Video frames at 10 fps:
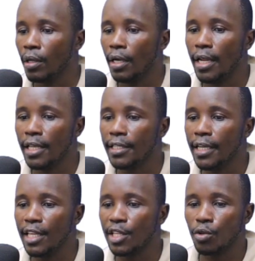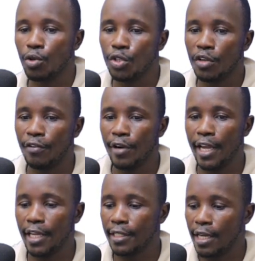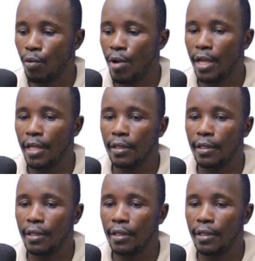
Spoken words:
Let's get the solution for x and y.